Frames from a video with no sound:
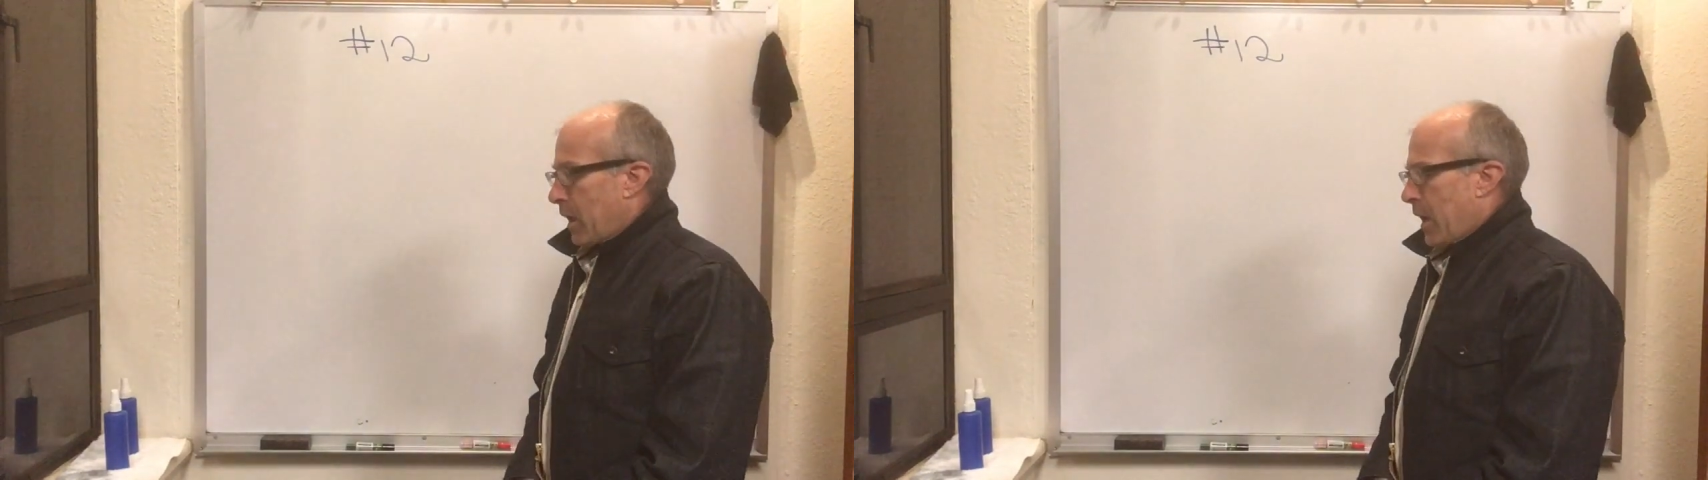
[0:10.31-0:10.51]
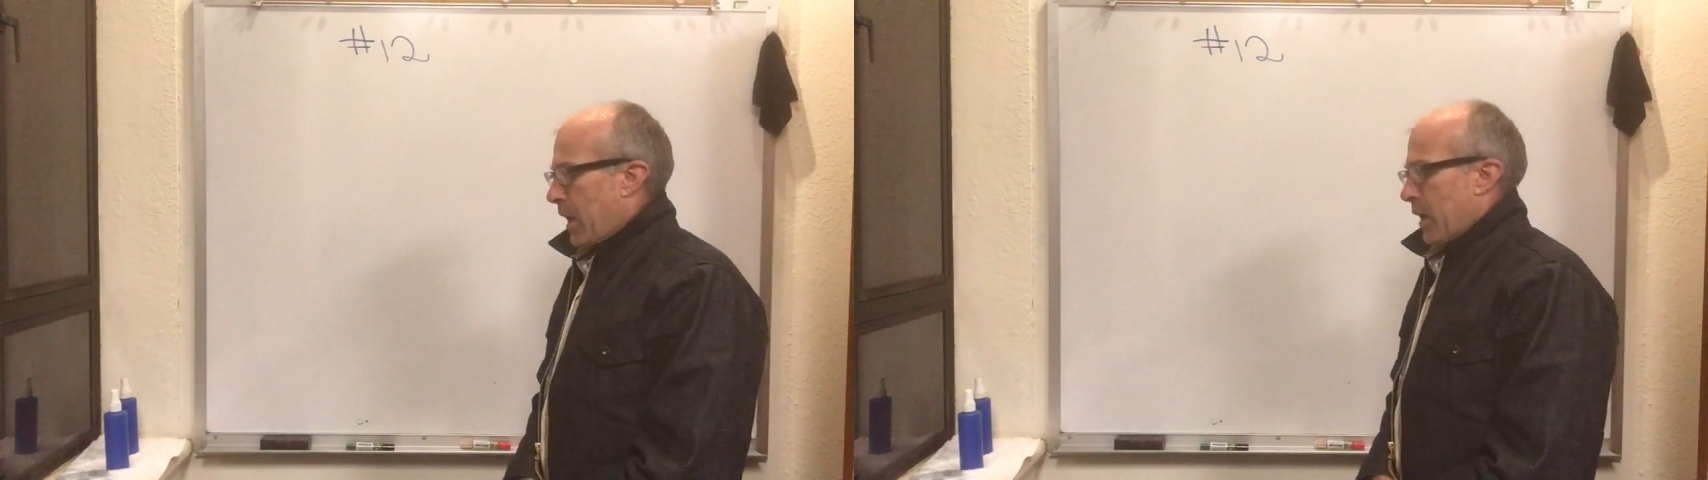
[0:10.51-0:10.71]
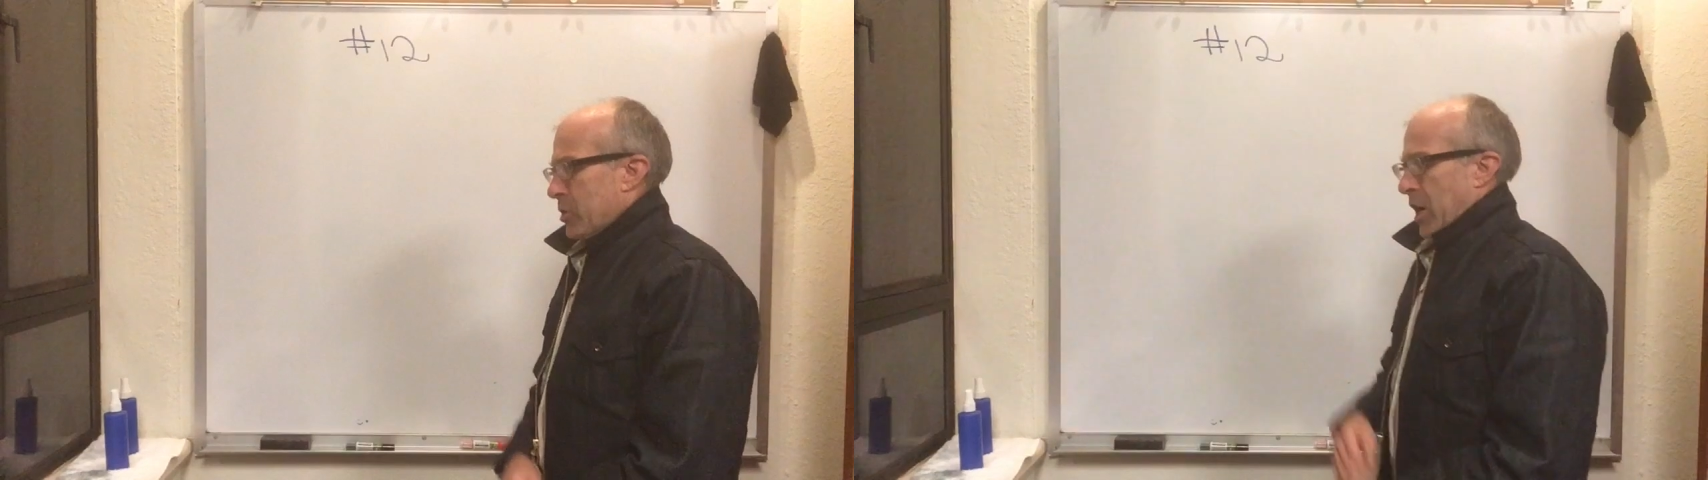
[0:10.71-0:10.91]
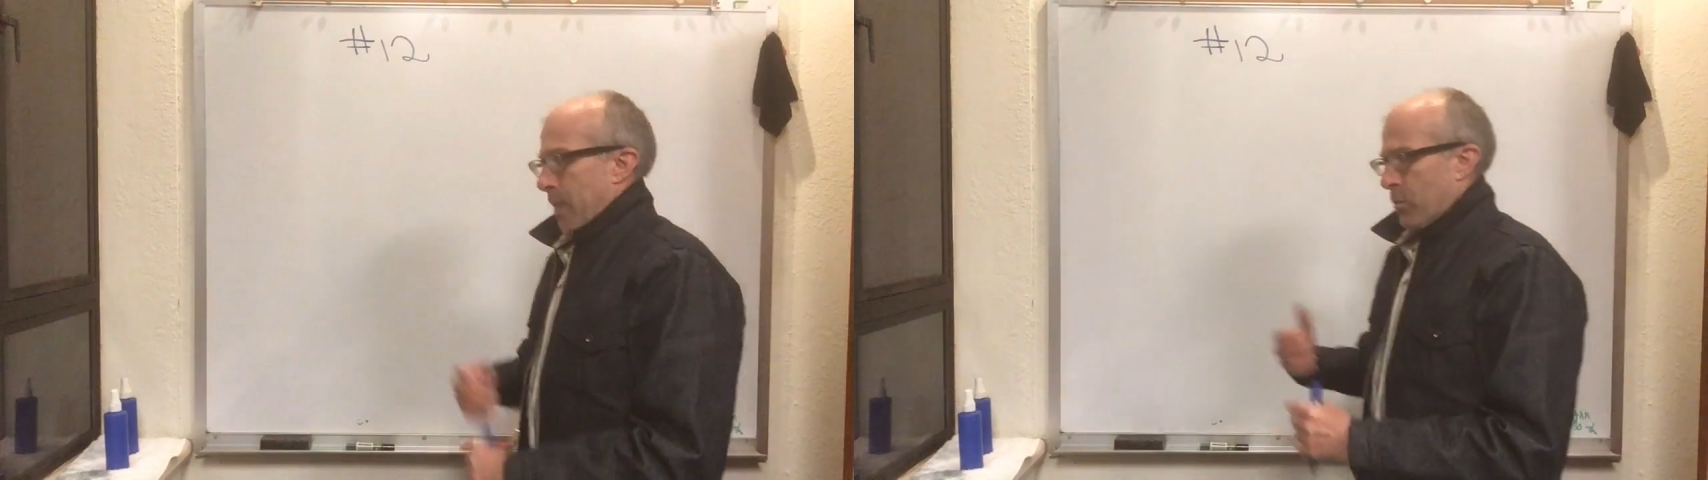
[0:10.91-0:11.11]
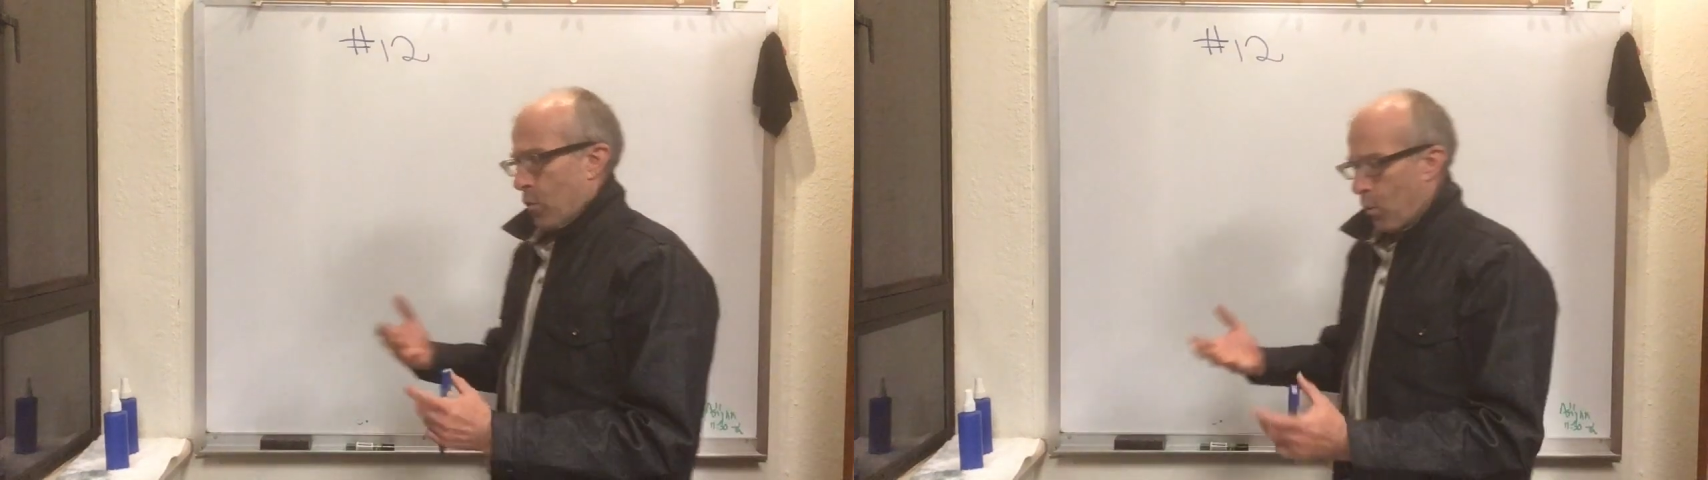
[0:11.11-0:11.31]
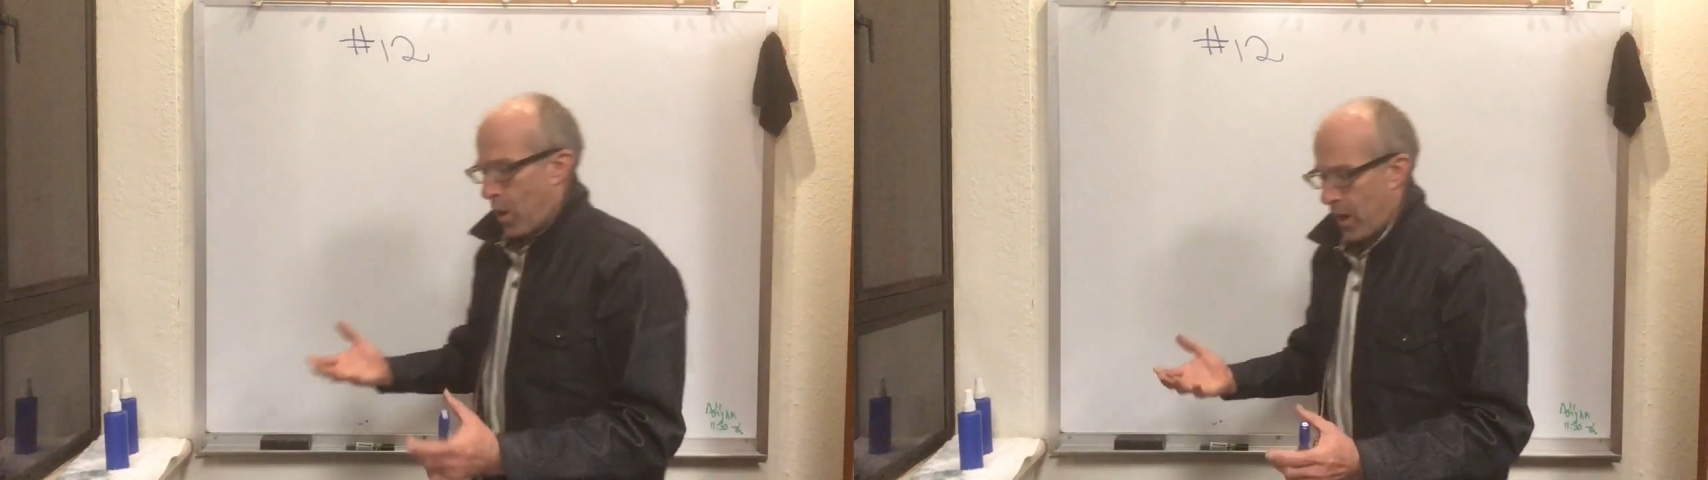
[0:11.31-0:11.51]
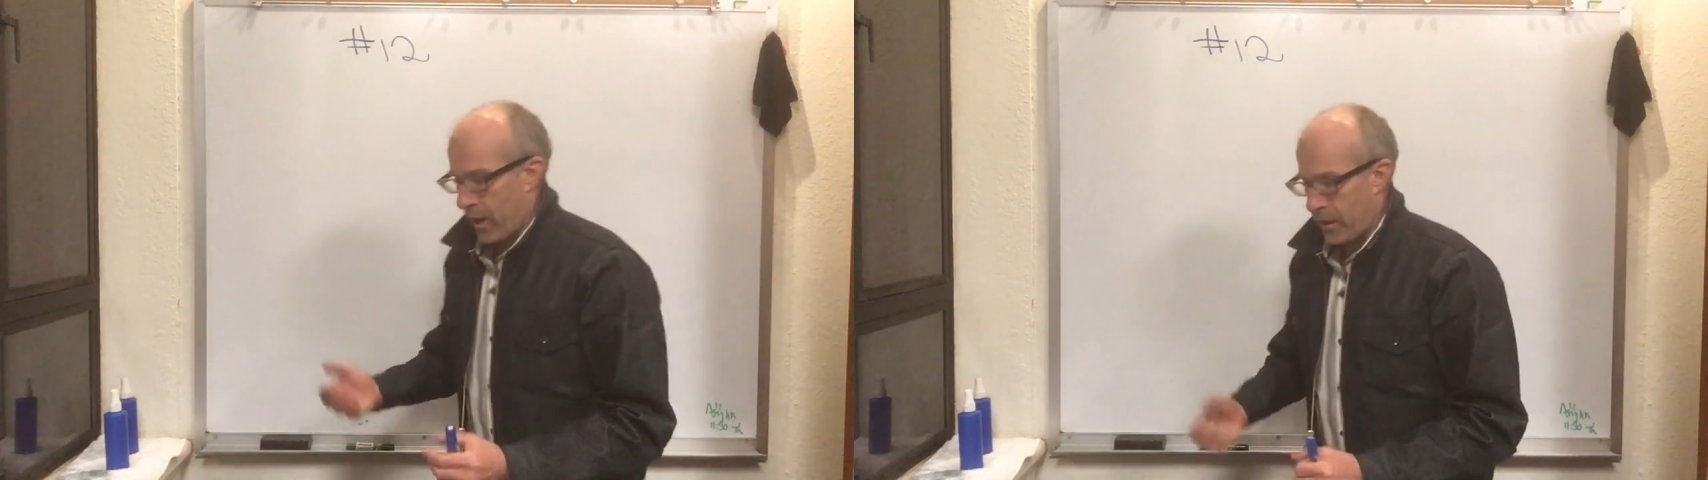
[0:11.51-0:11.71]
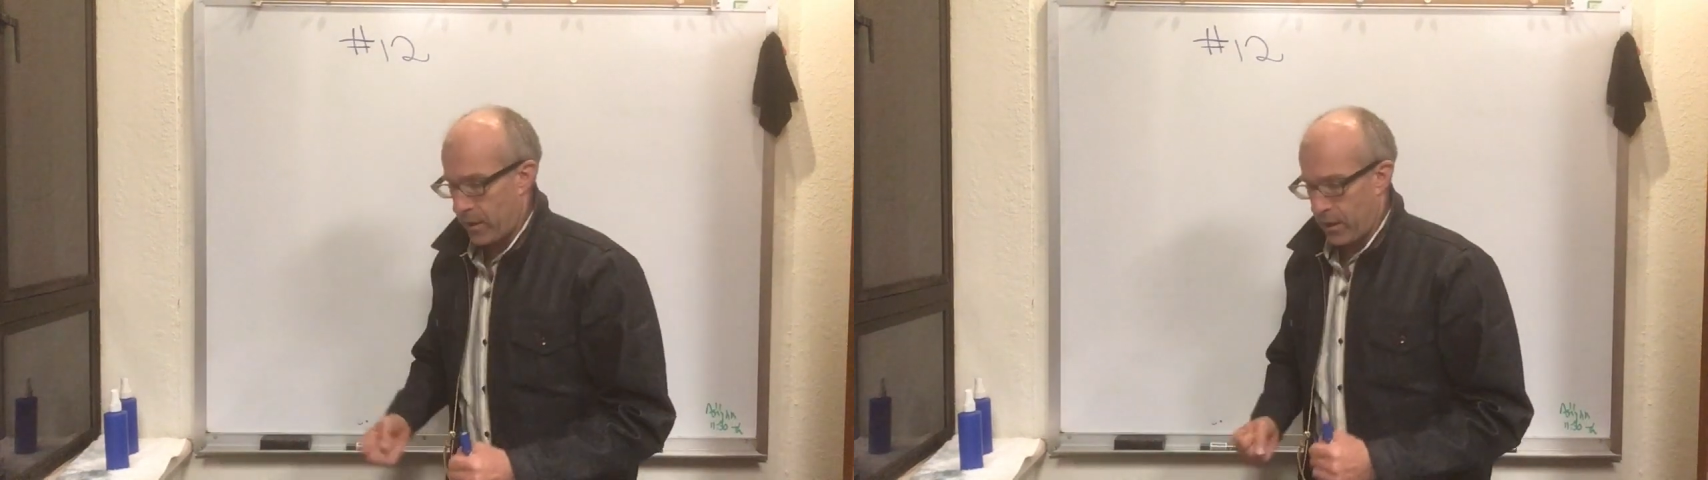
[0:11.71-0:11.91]
uh, chapter
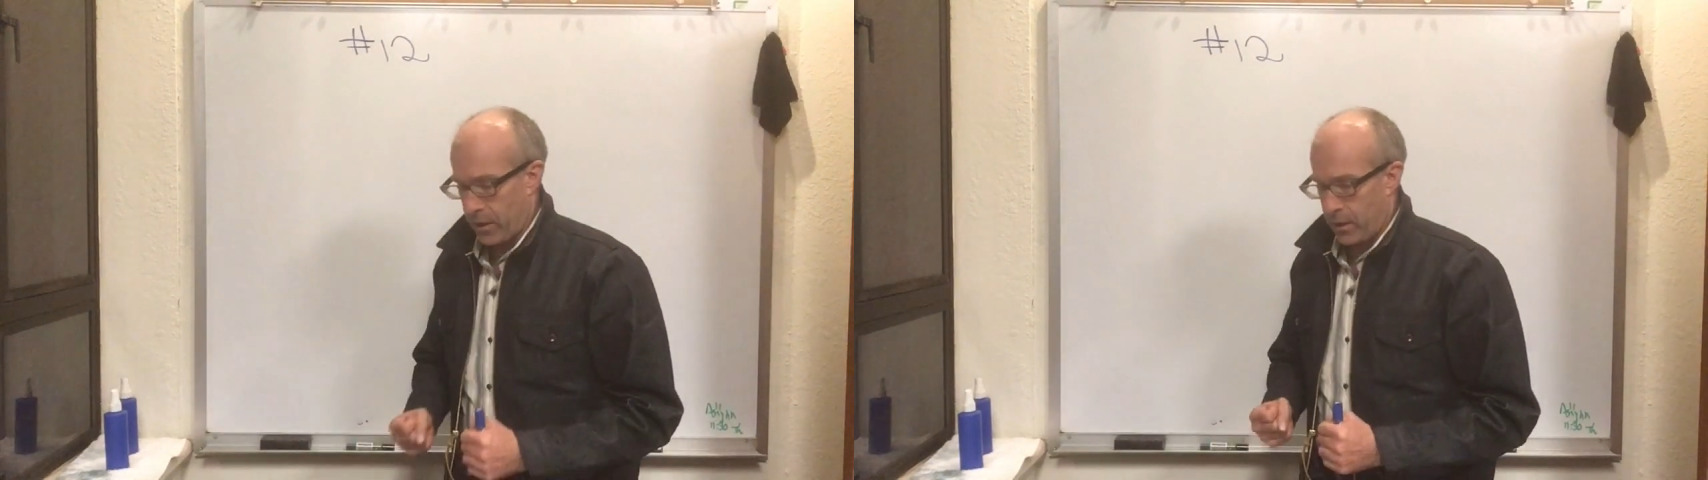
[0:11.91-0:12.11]
one